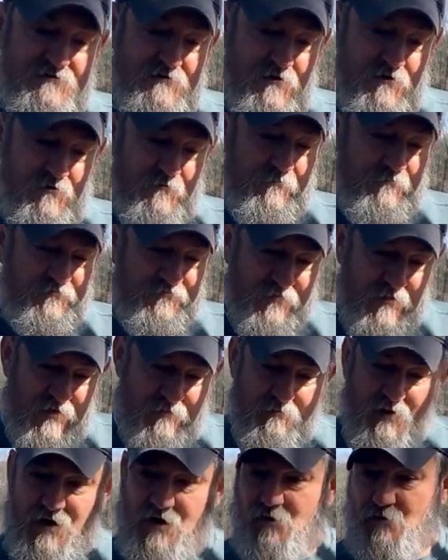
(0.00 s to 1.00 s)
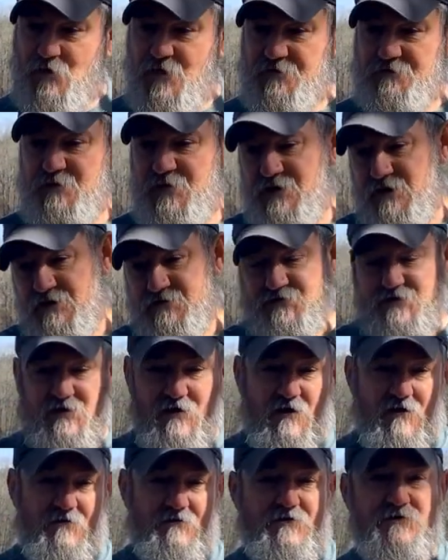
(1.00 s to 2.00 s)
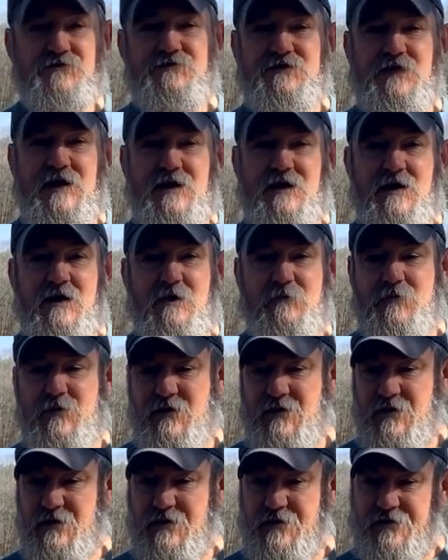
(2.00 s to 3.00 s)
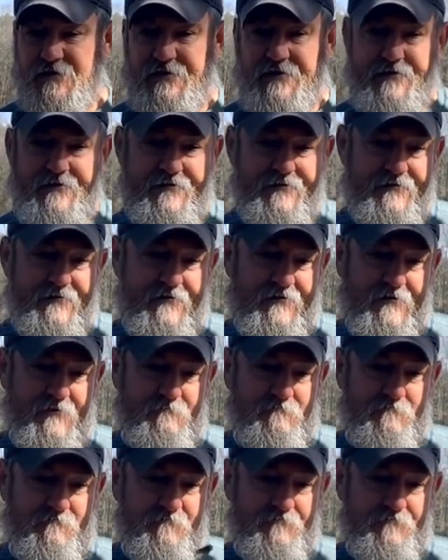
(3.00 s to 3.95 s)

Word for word: So bear with me. Let's get all this set up and uh,